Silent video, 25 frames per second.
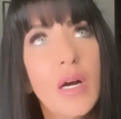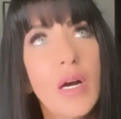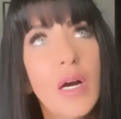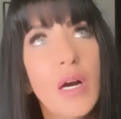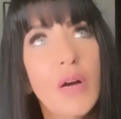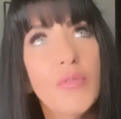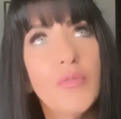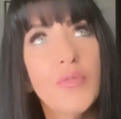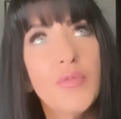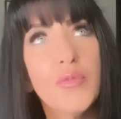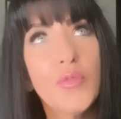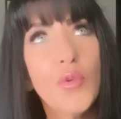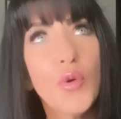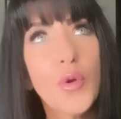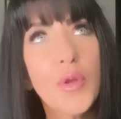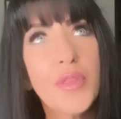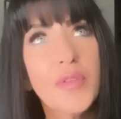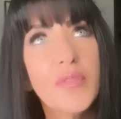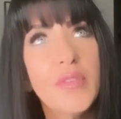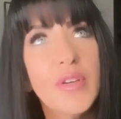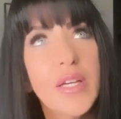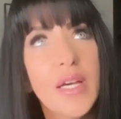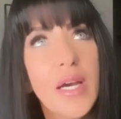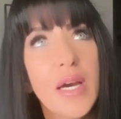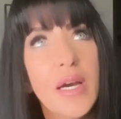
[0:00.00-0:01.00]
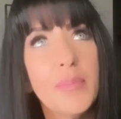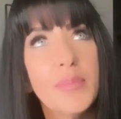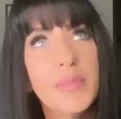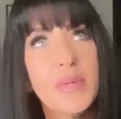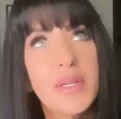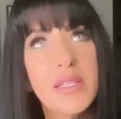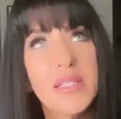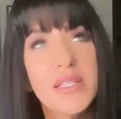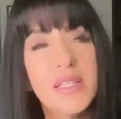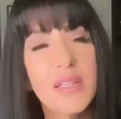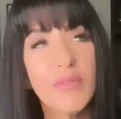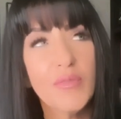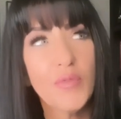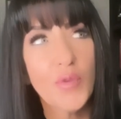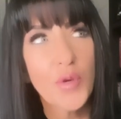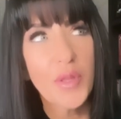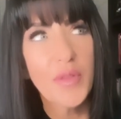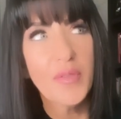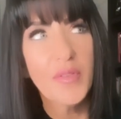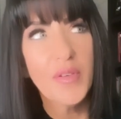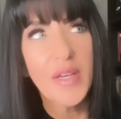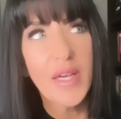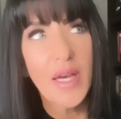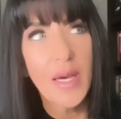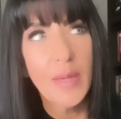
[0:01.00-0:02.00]
a fourth of a cup. Is it a fourth
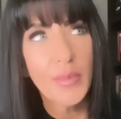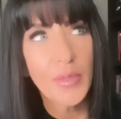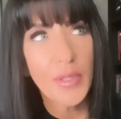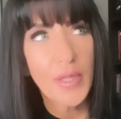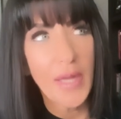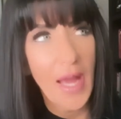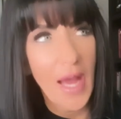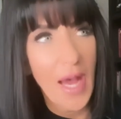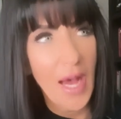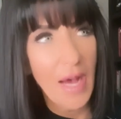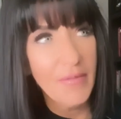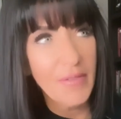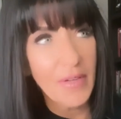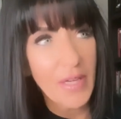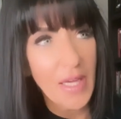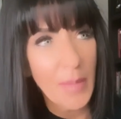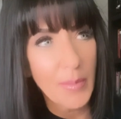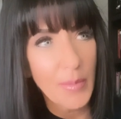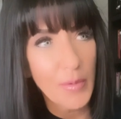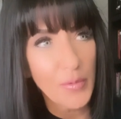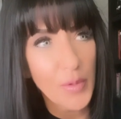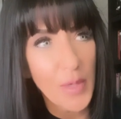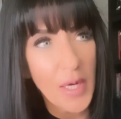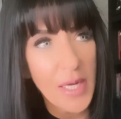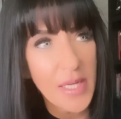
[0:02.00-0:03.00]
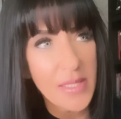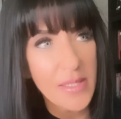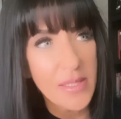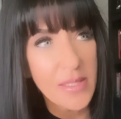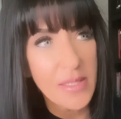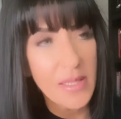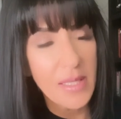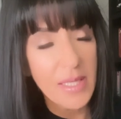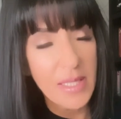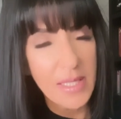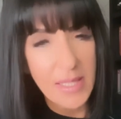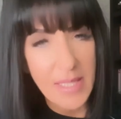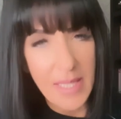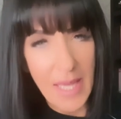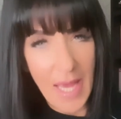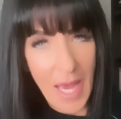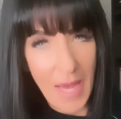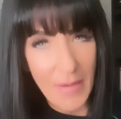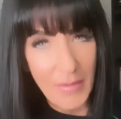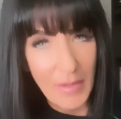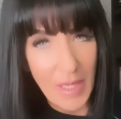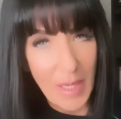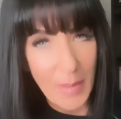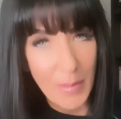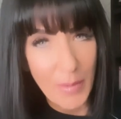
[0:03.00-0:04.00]
of a cup or half a cup? rice. It's a
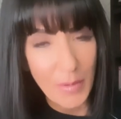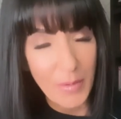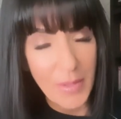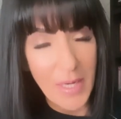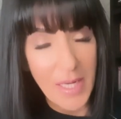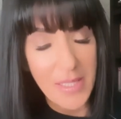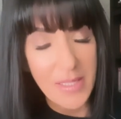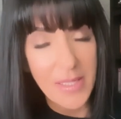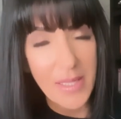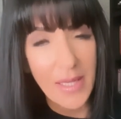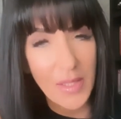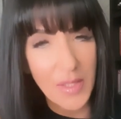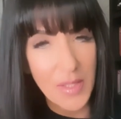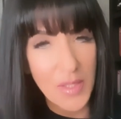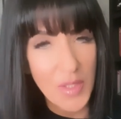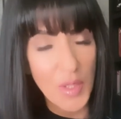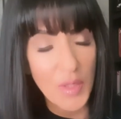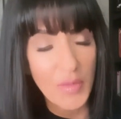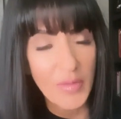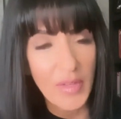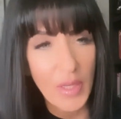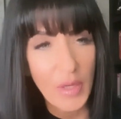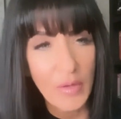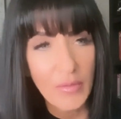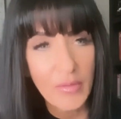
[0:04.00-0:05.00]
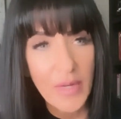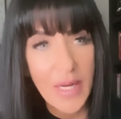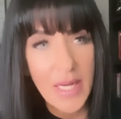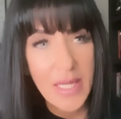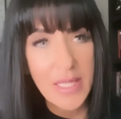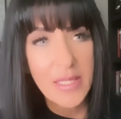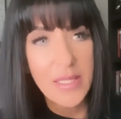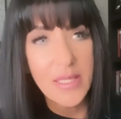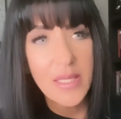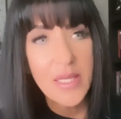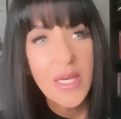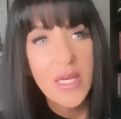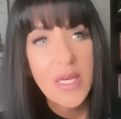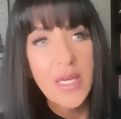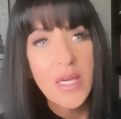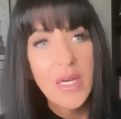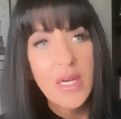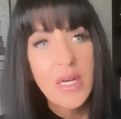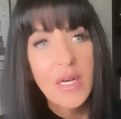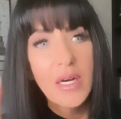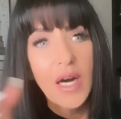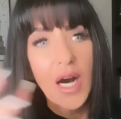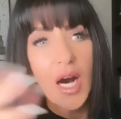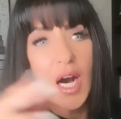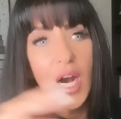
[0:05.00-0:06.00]
half a cup of rice, like a serving of rice.
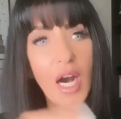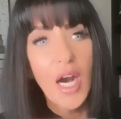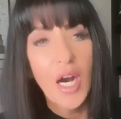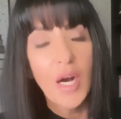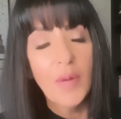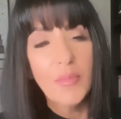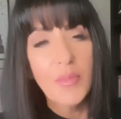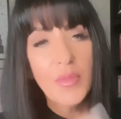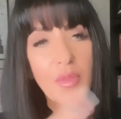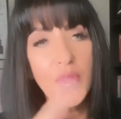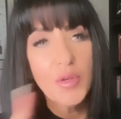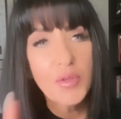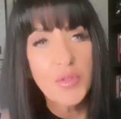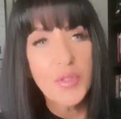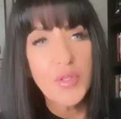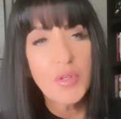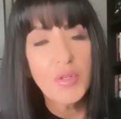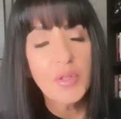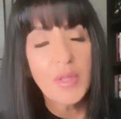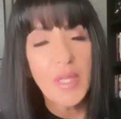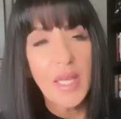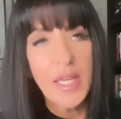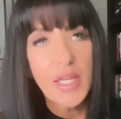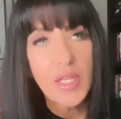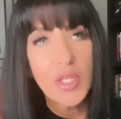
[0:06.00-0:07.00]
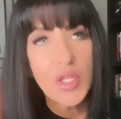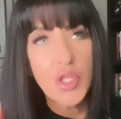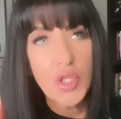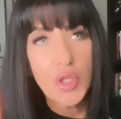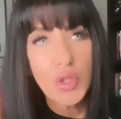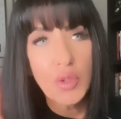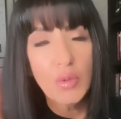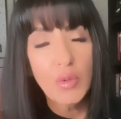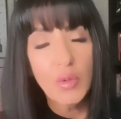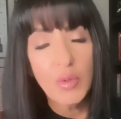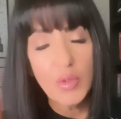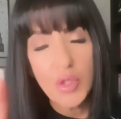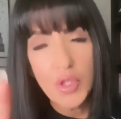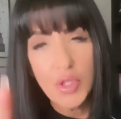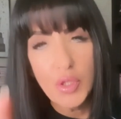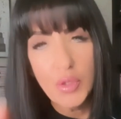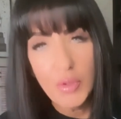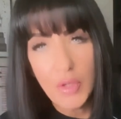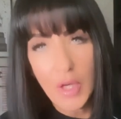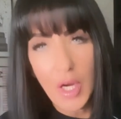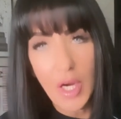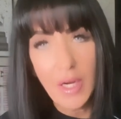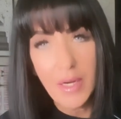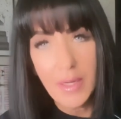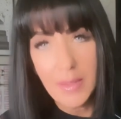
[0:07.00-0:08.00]
Um, those are like two two
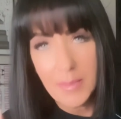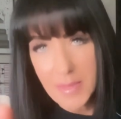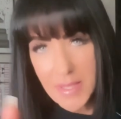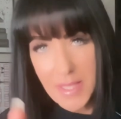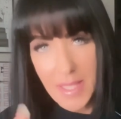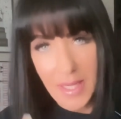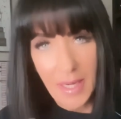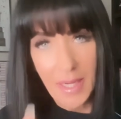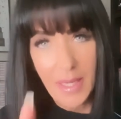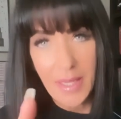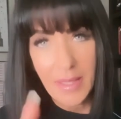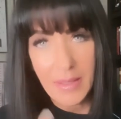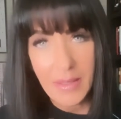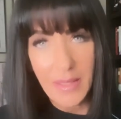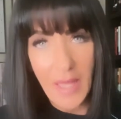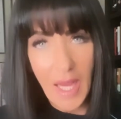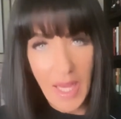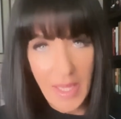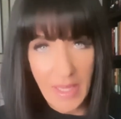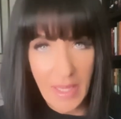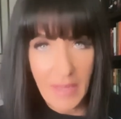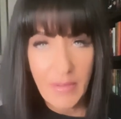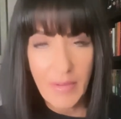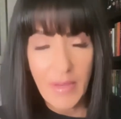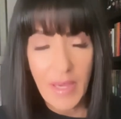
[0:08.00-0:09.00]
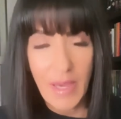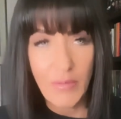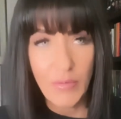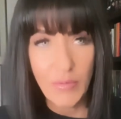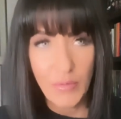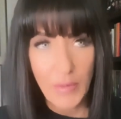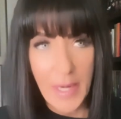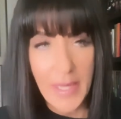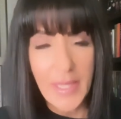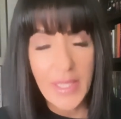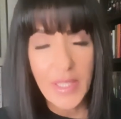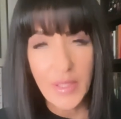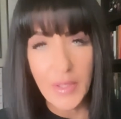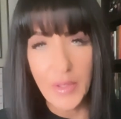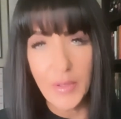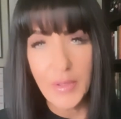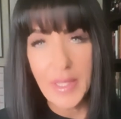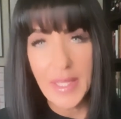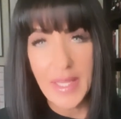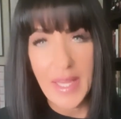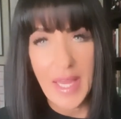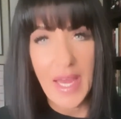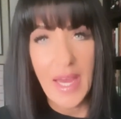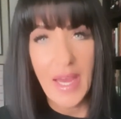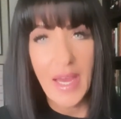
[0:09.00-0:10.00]
carbs that I, I have
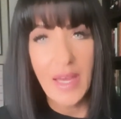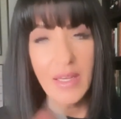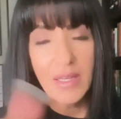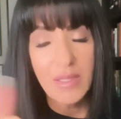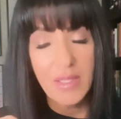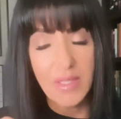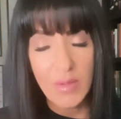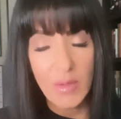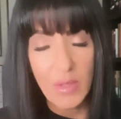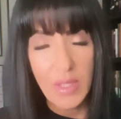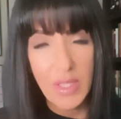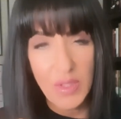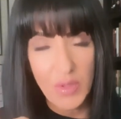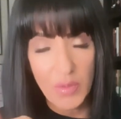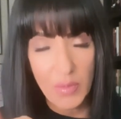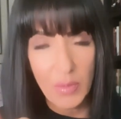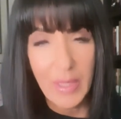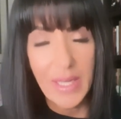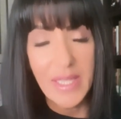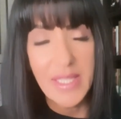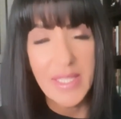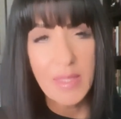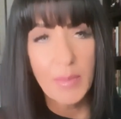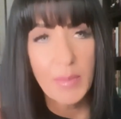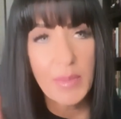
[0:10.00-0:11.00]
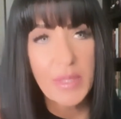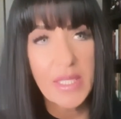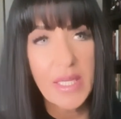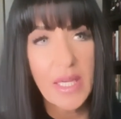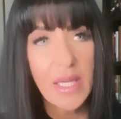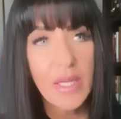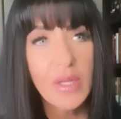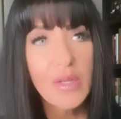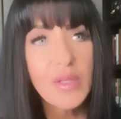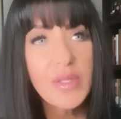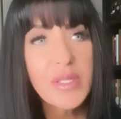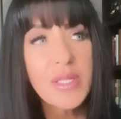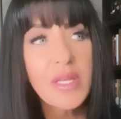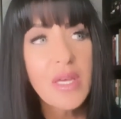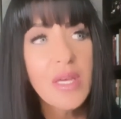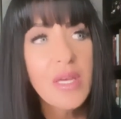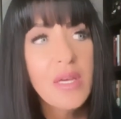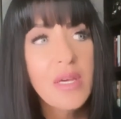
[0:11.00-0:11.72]
regularly had is, is rice and potatoes,